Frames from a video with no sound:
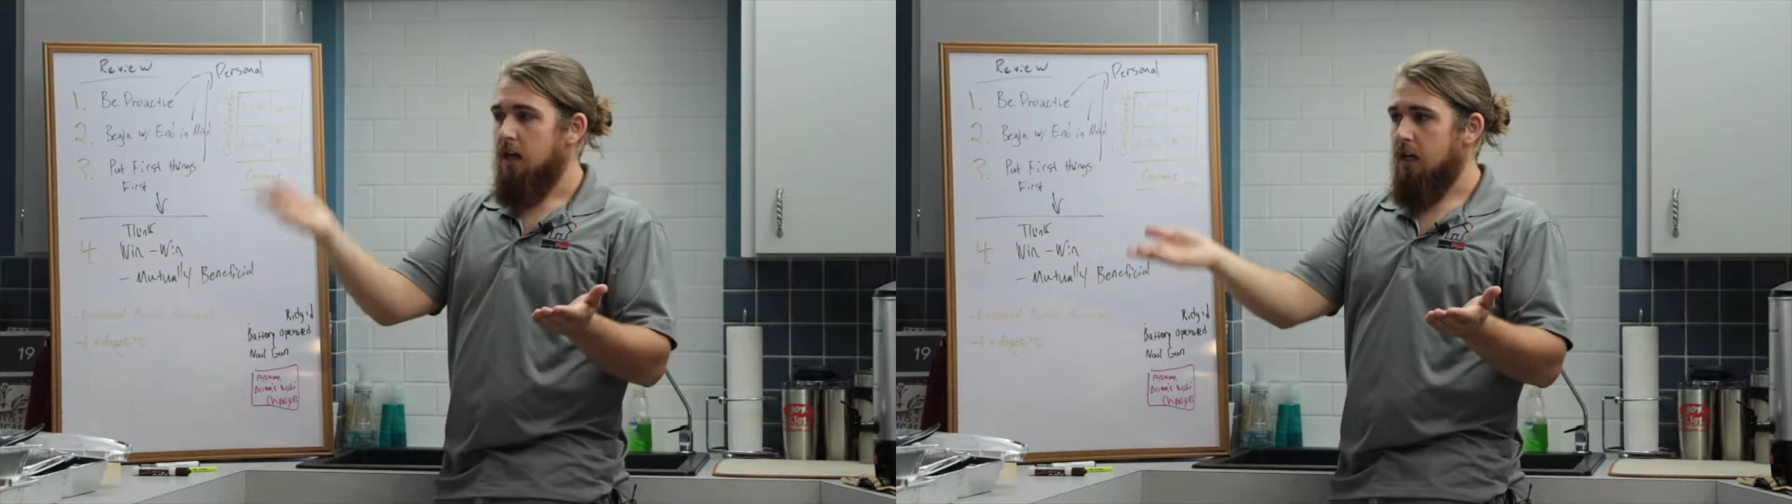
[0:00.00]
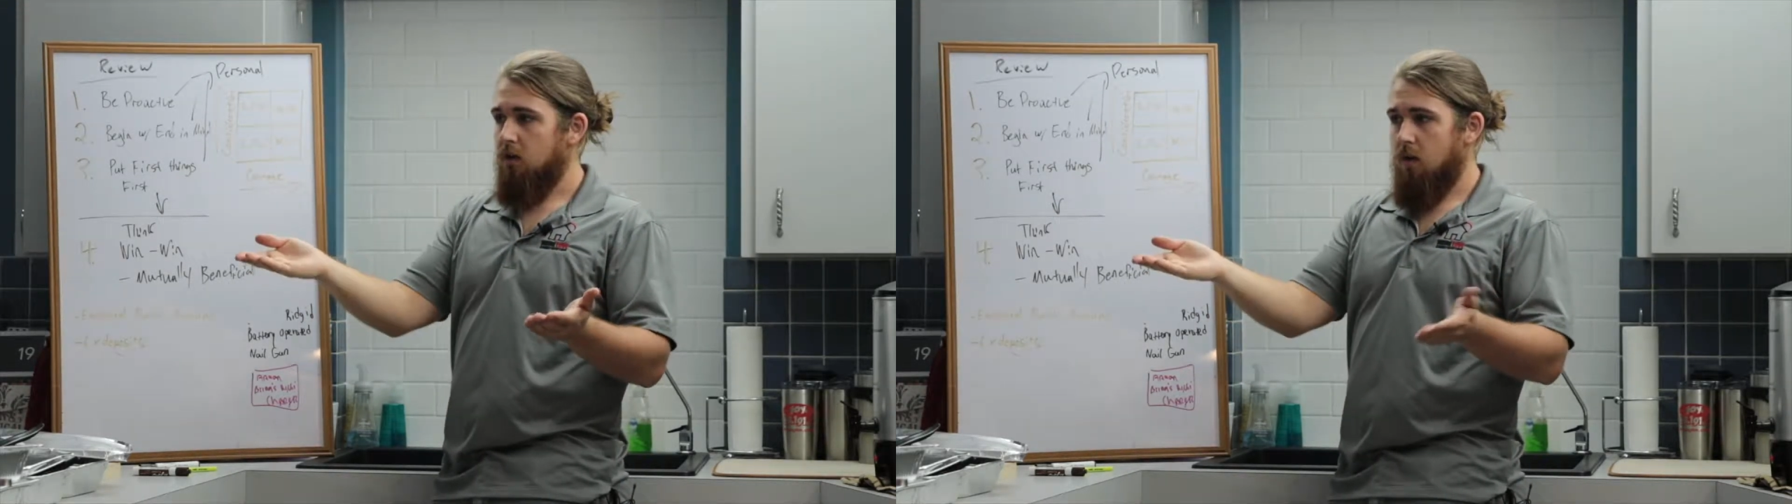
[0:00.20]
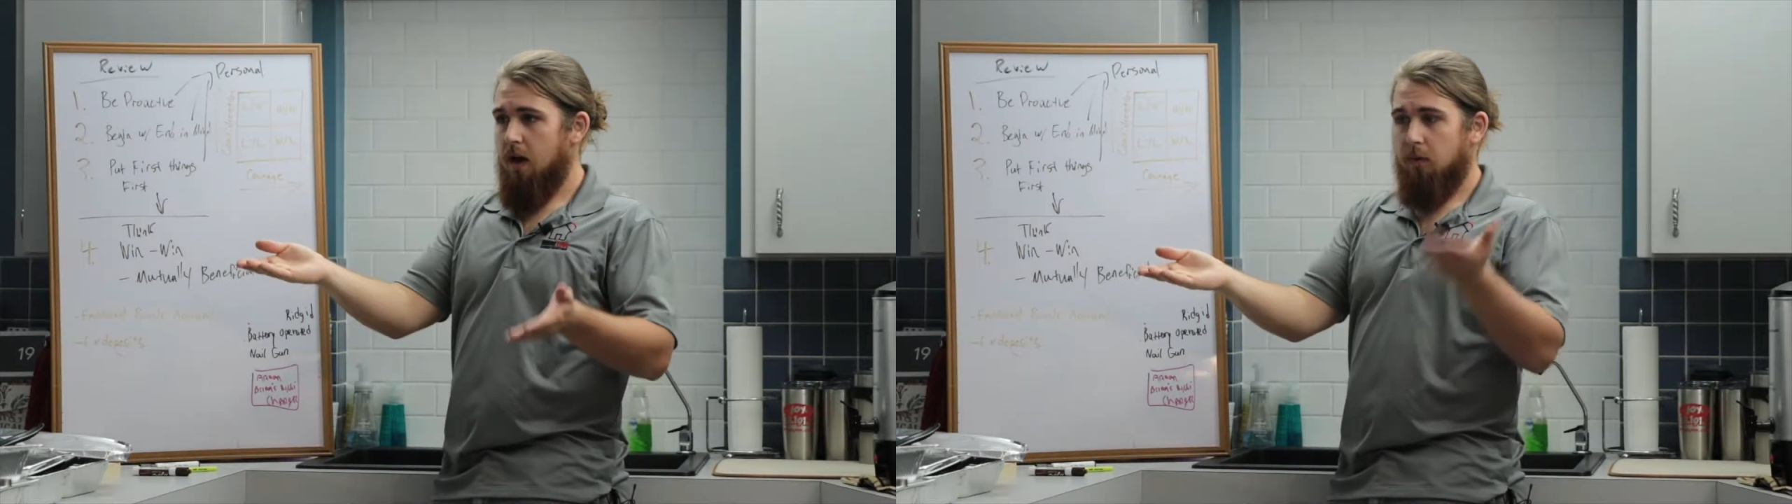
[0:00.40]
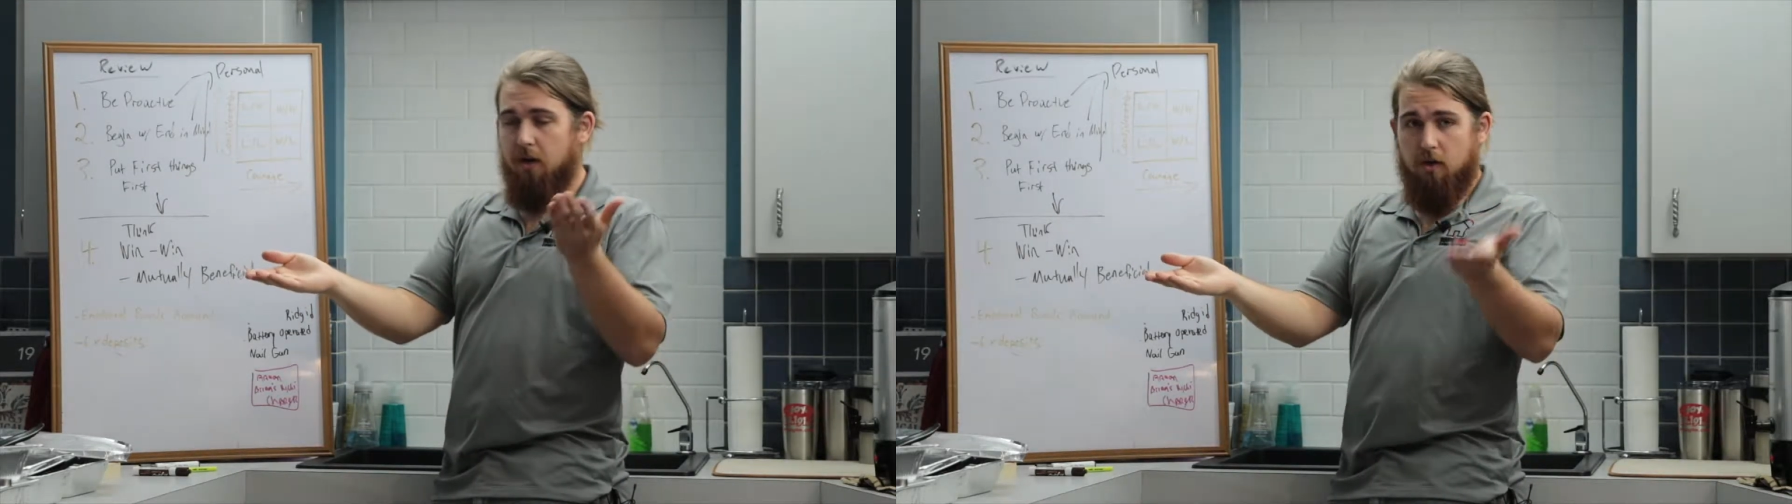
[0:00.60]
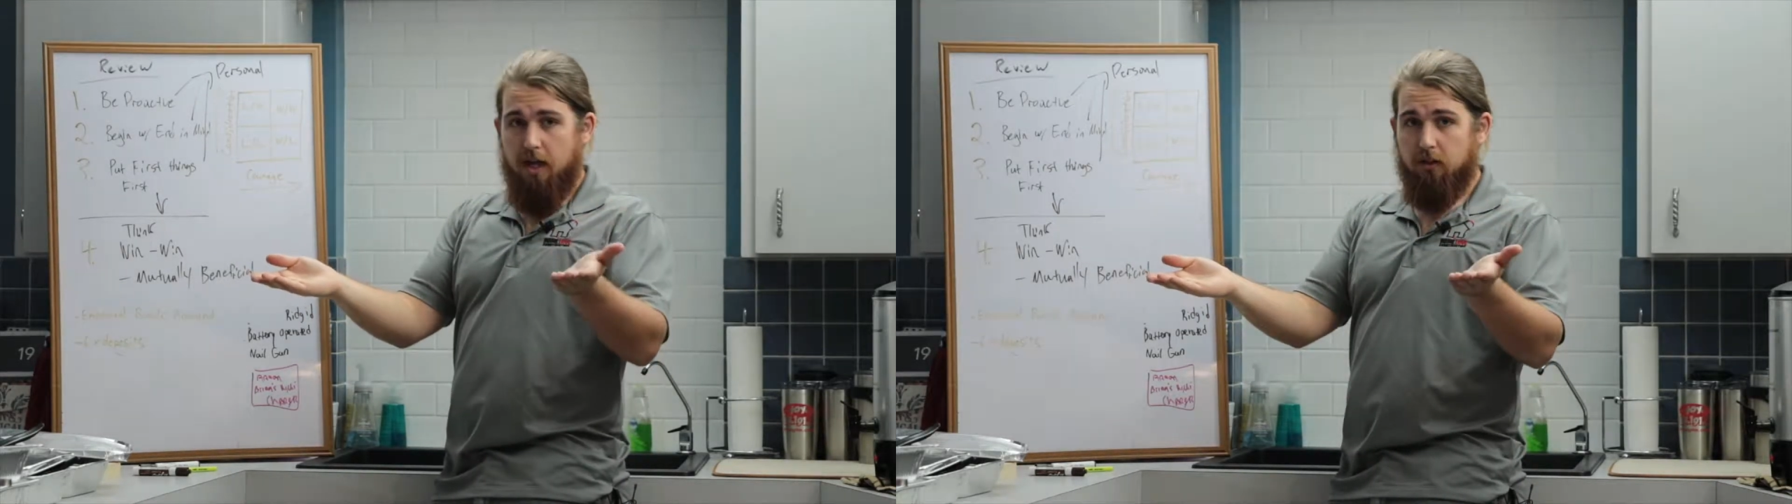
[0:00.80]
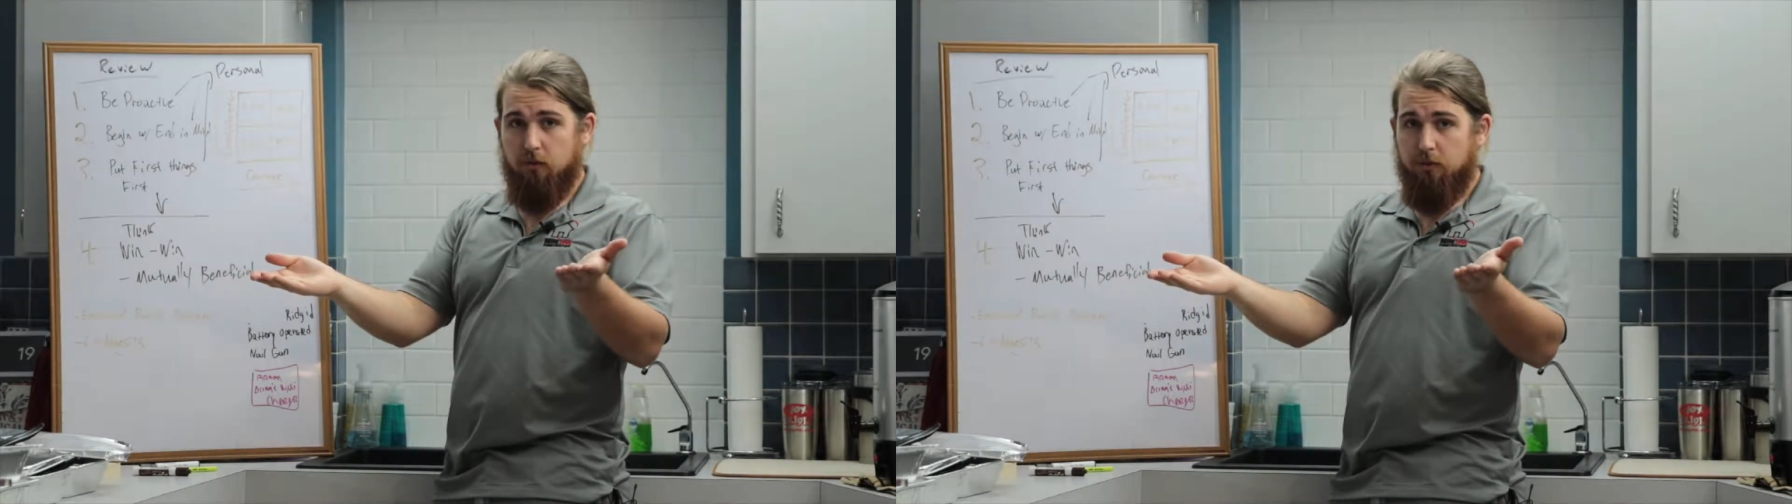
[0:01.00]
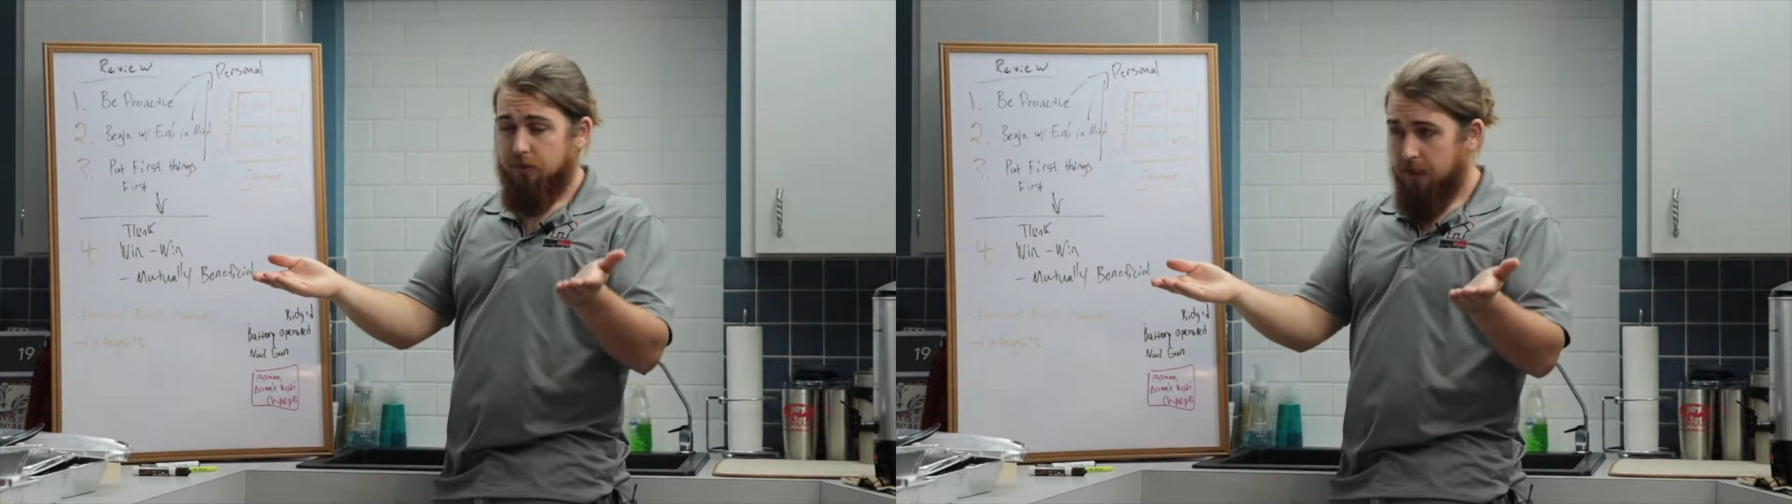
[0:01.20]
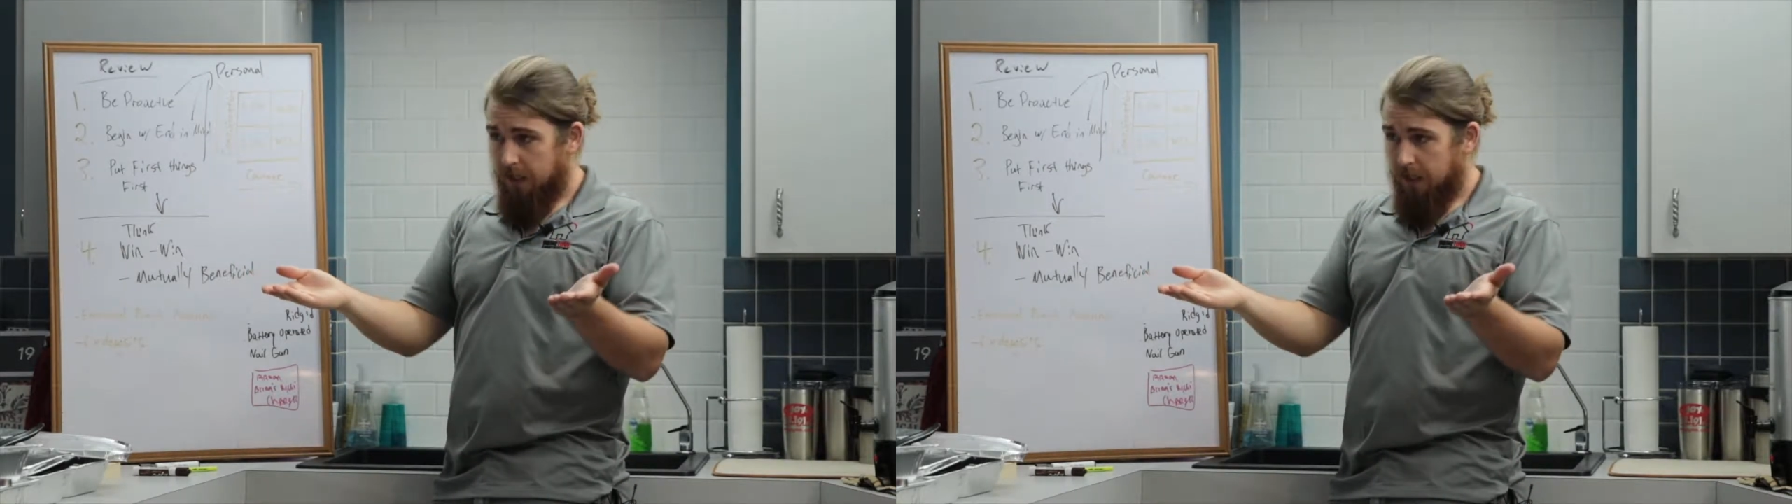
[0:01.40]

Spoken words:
either I win or I lose,